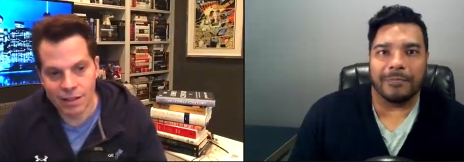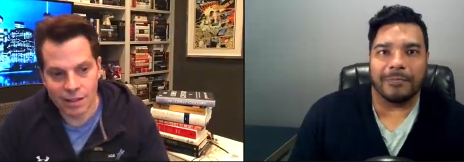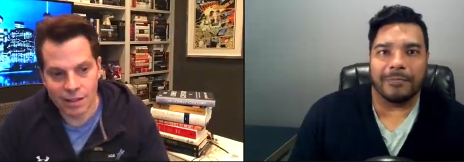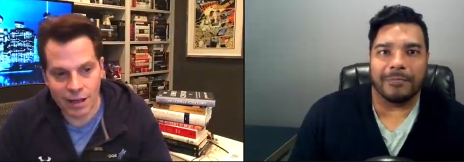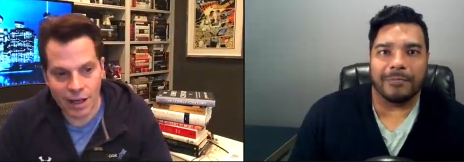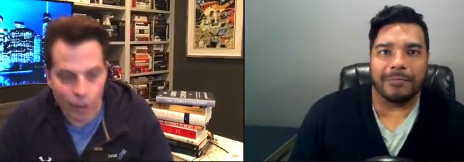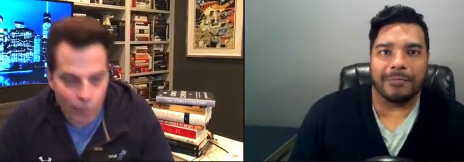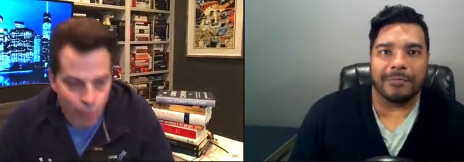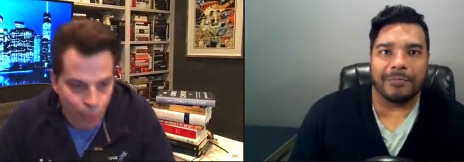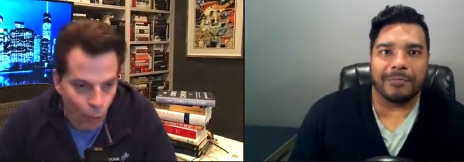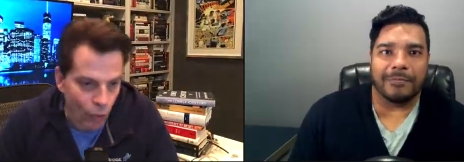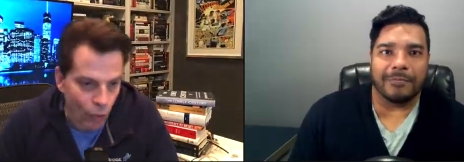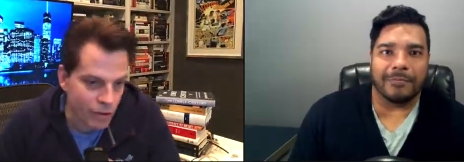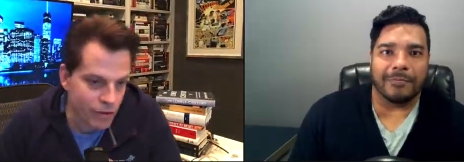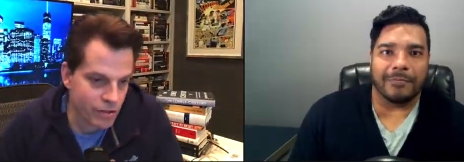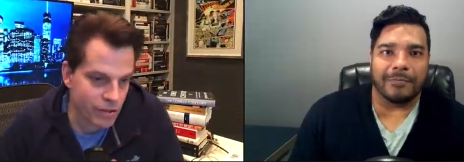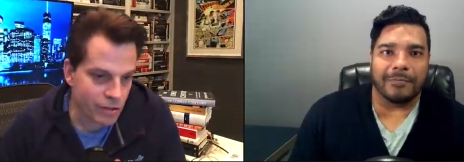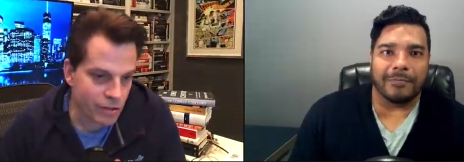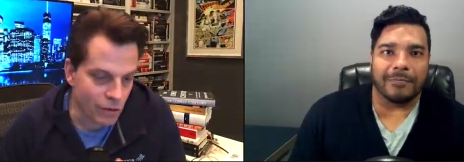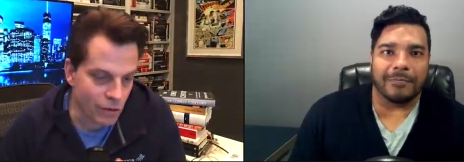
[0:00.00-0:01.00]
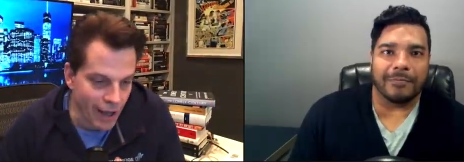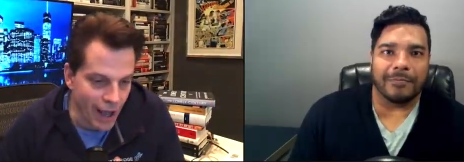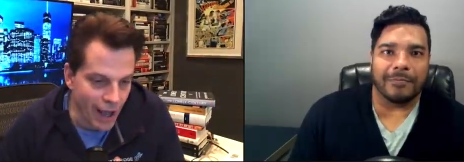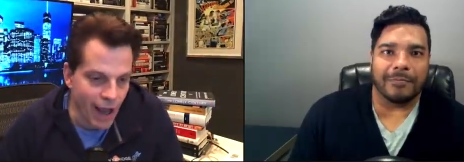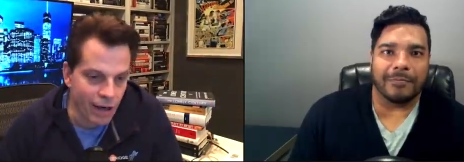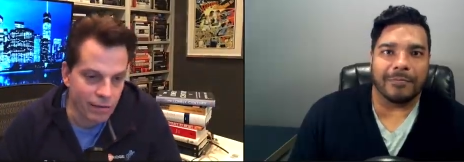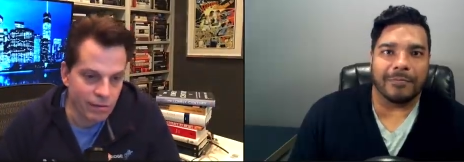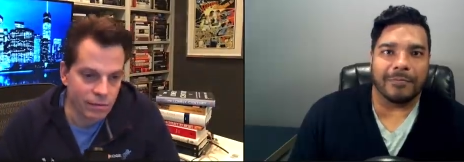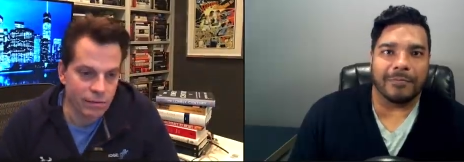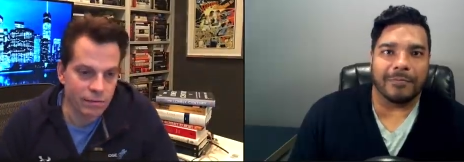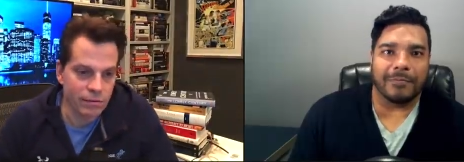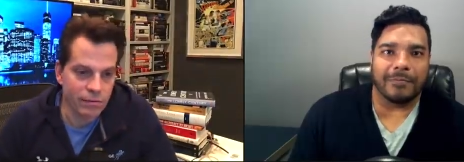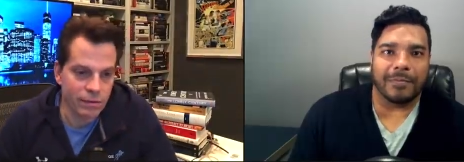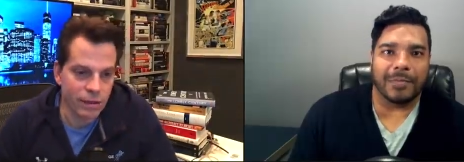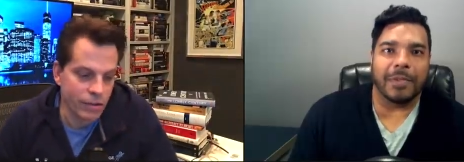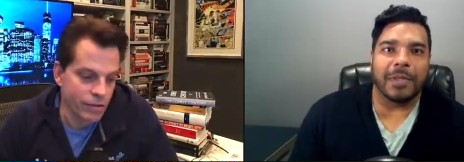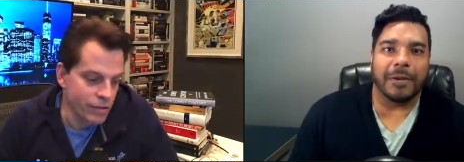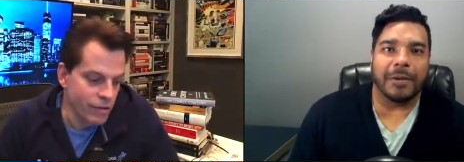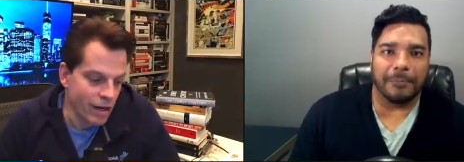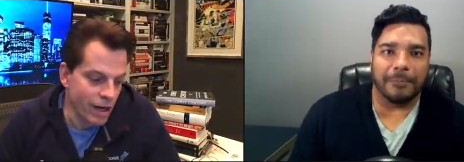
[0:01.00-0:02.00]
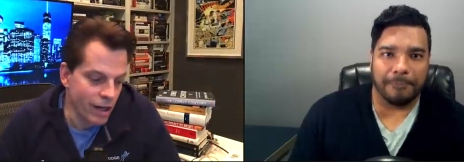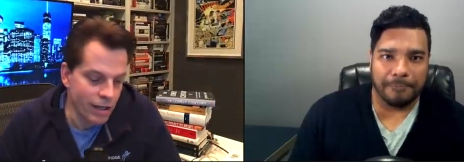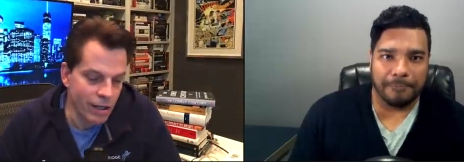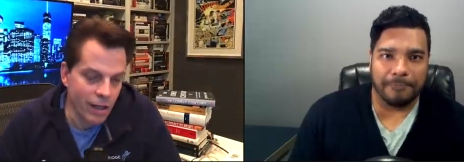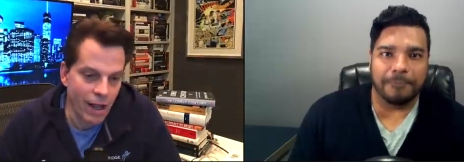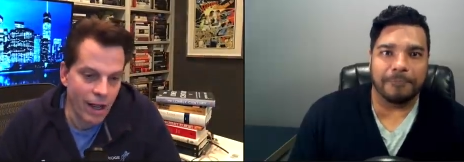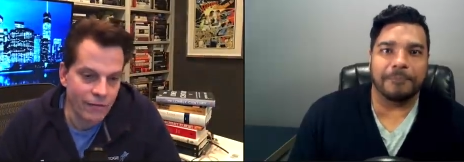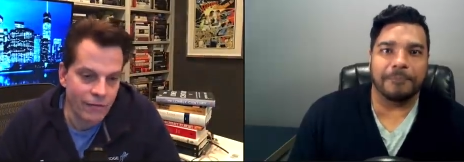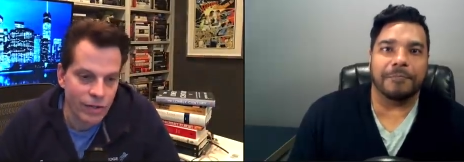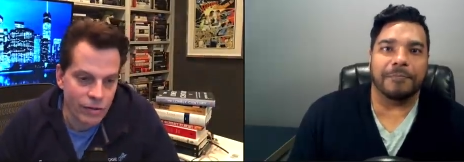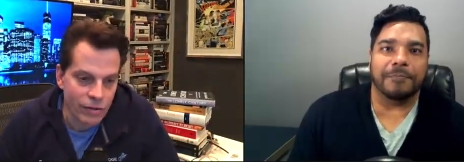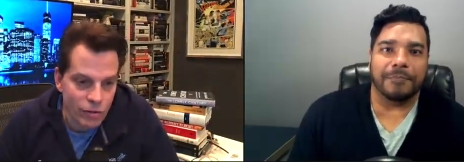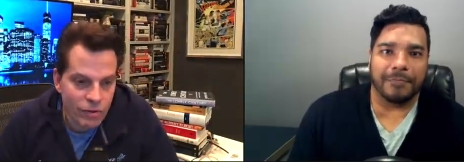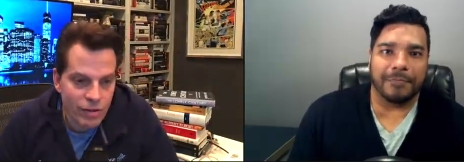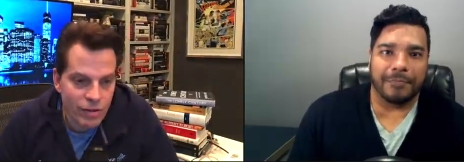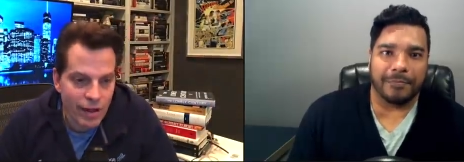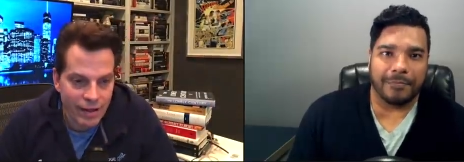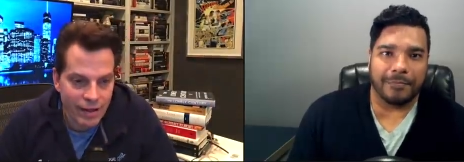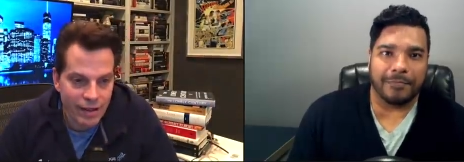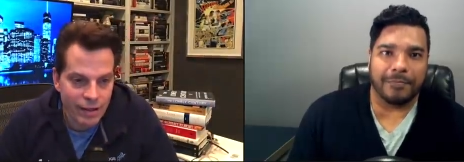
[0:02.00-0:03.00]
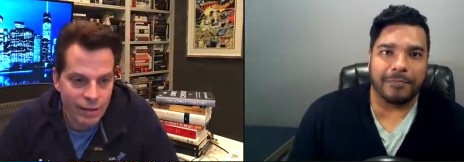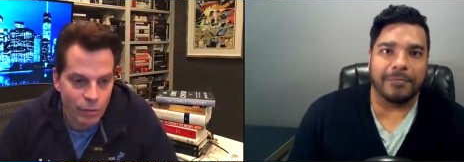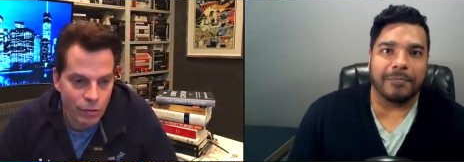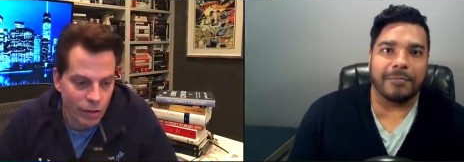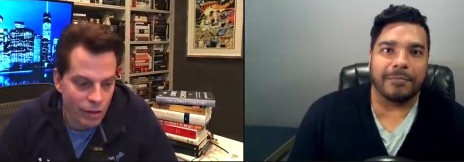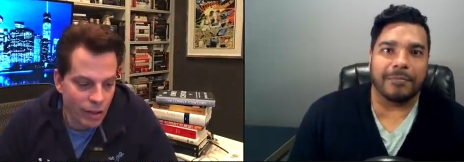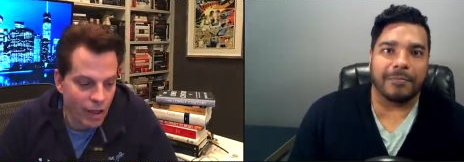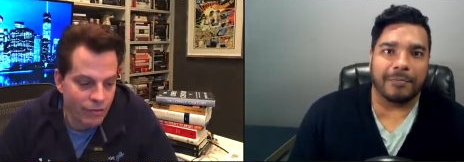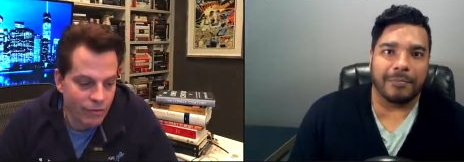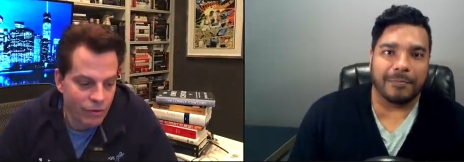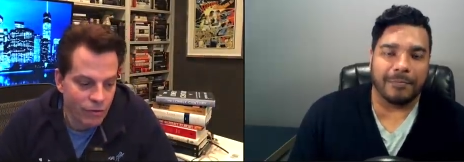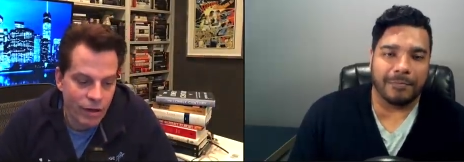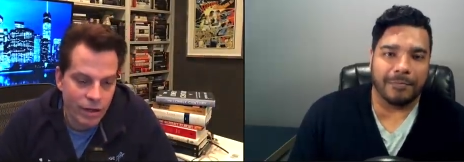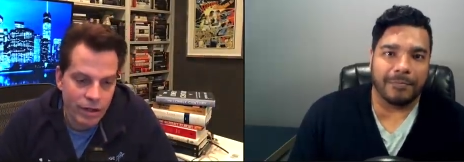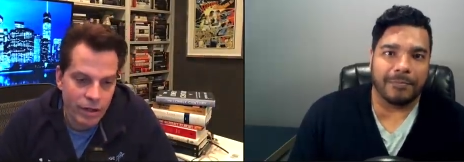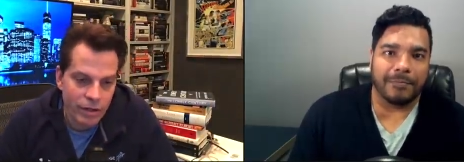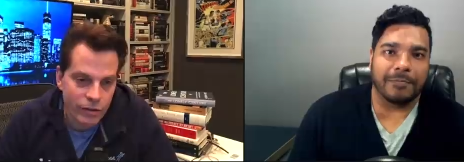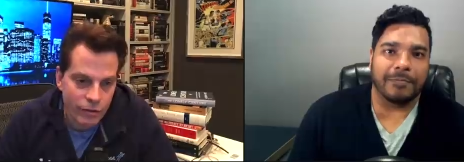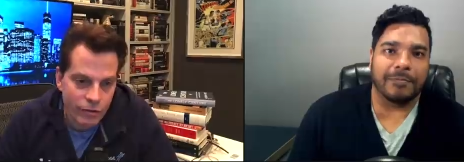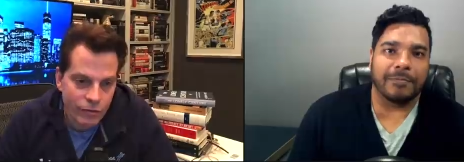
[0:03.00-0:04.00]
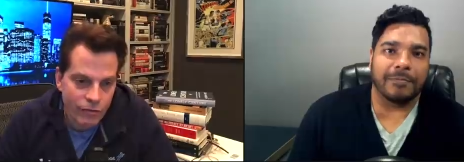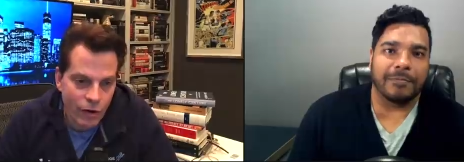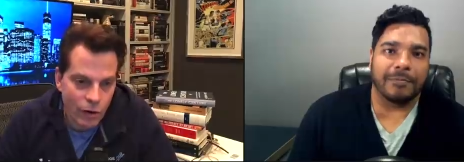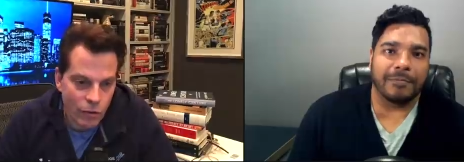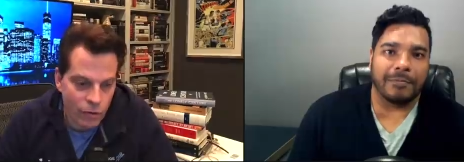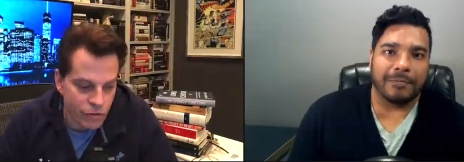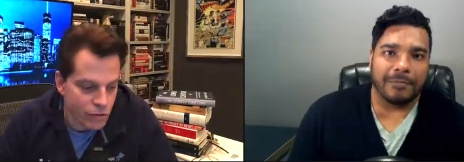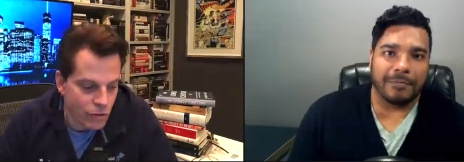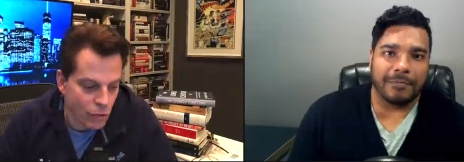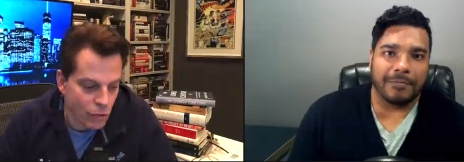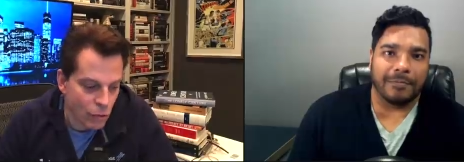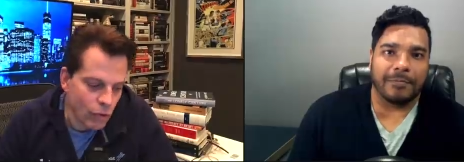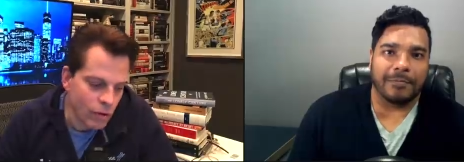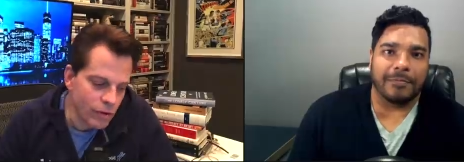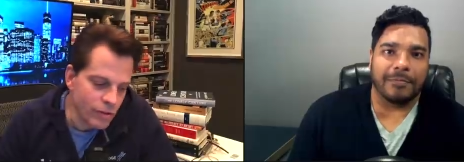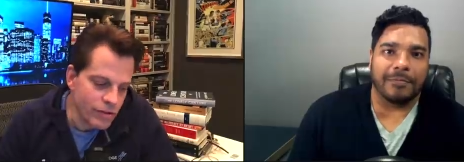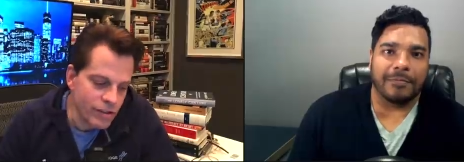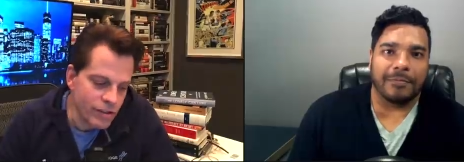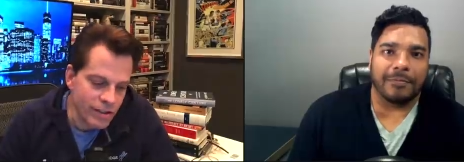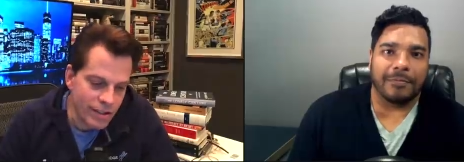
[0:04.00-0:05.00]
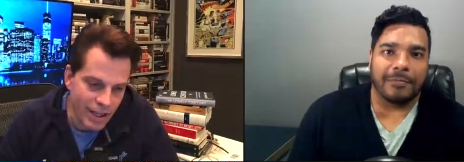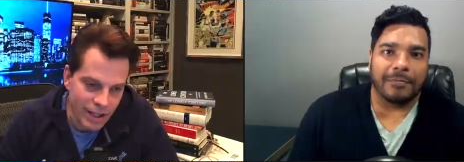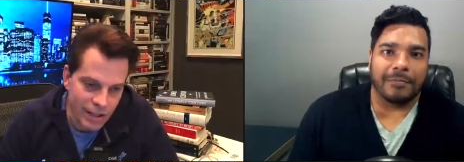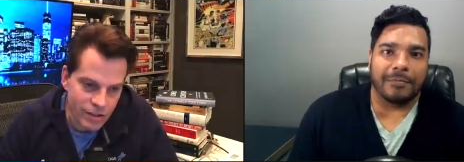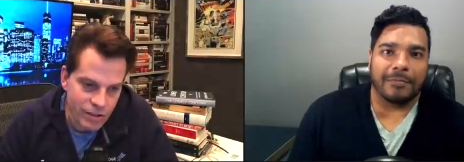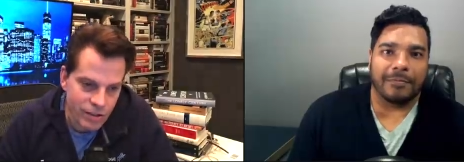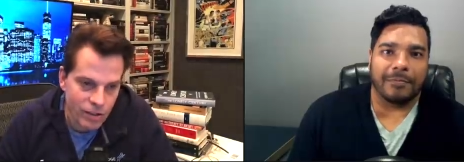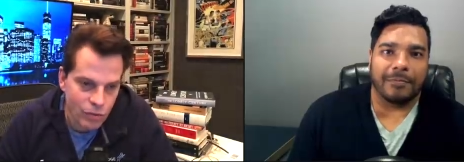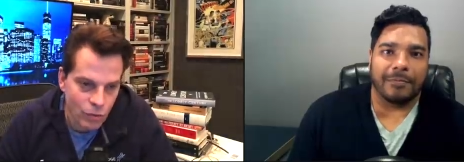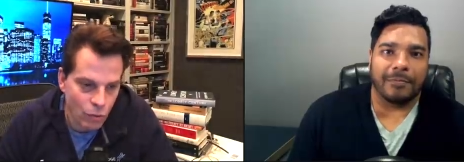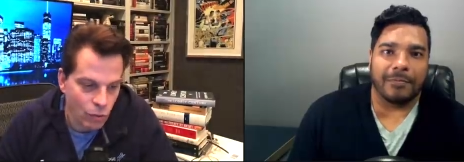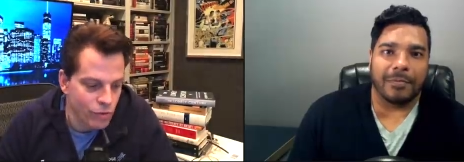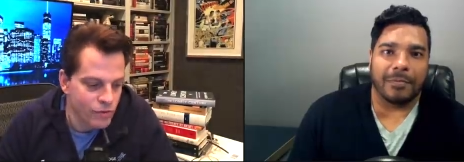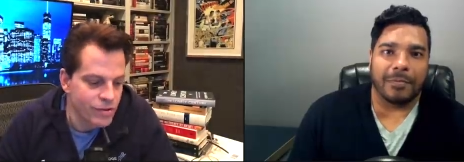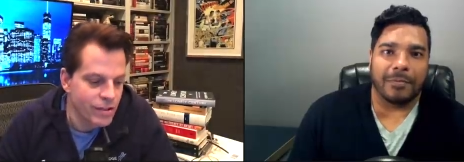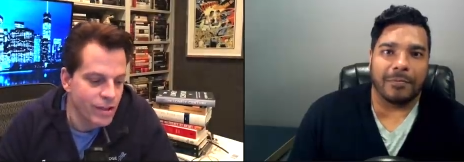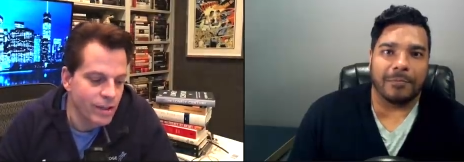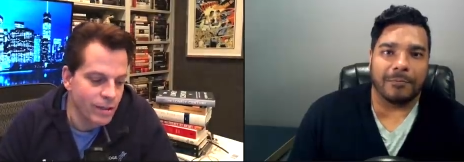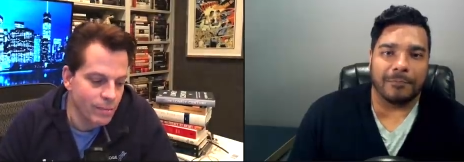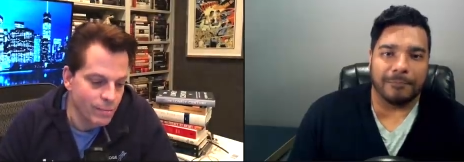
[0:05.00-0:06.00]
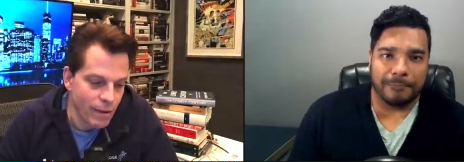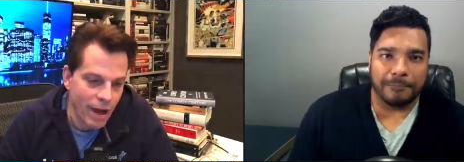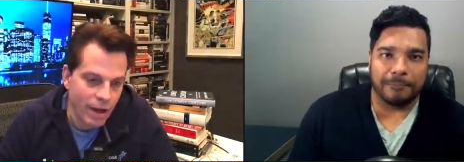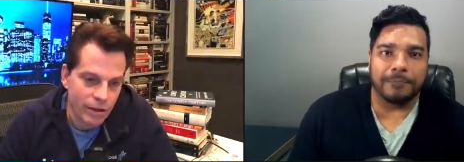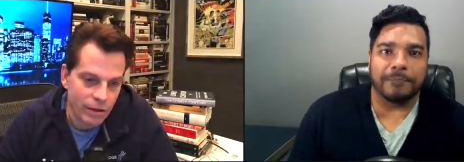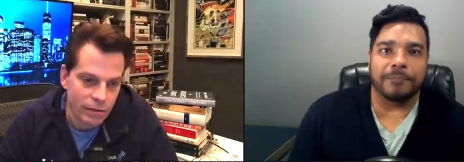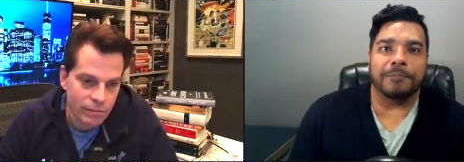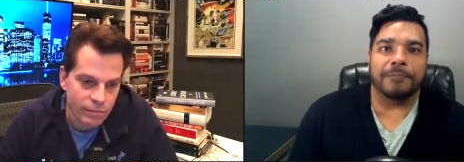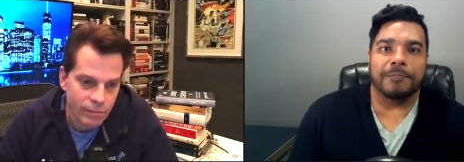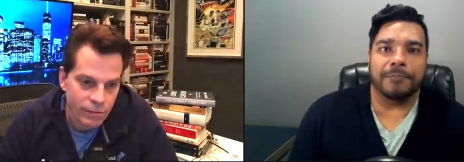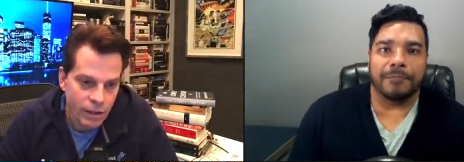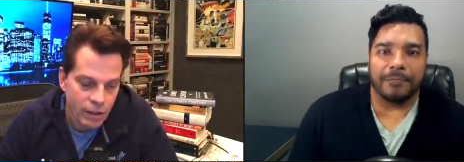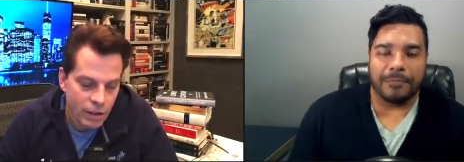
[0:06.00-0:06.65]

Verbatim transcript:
Speaker 1: airports. Look out. Yeah. You're not going to have to do that anymore. You'll have it right on your phone. So the world is changing. The world's getting better.